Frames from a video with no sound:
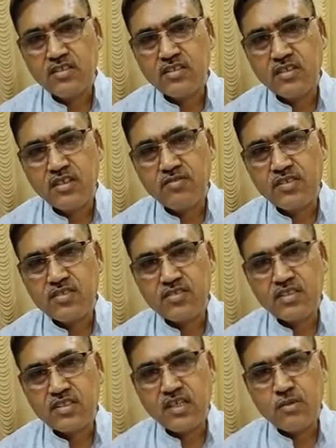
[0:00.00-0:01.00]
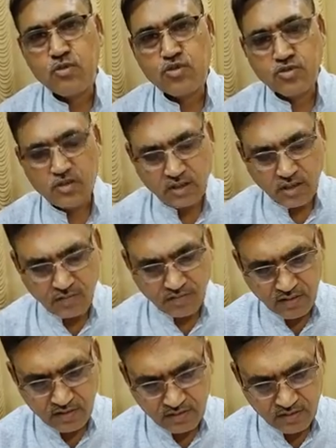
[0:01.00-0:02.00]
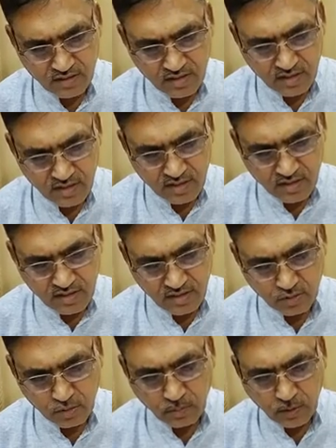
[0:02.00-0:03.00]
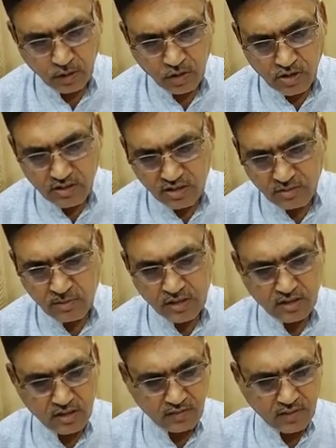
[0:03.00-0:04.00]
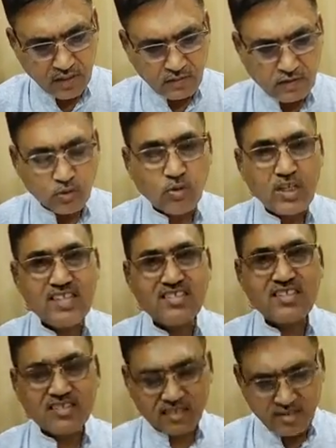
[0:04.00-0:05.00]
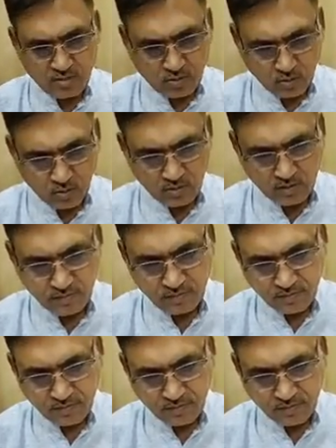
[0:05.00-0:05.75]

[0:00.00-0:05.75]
He faced emotional conflicts. Cowper lost his mother when he was only 6 years old,